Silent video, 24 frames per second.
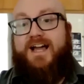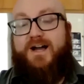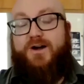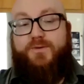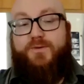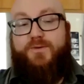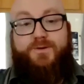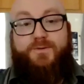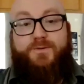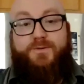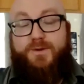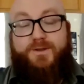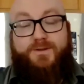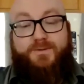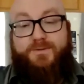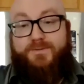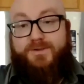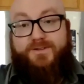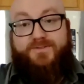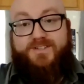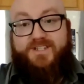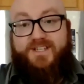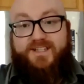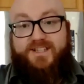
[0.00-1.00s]

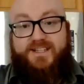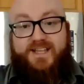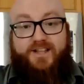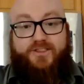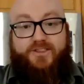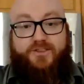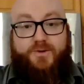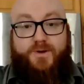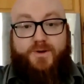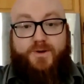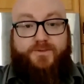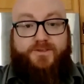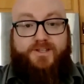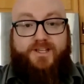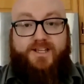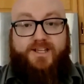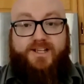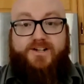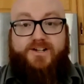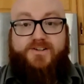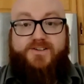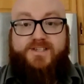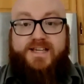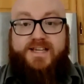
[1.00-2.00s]
We've seen that throughout the
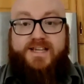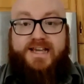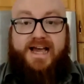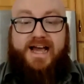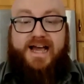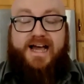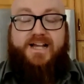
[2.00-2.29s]
years.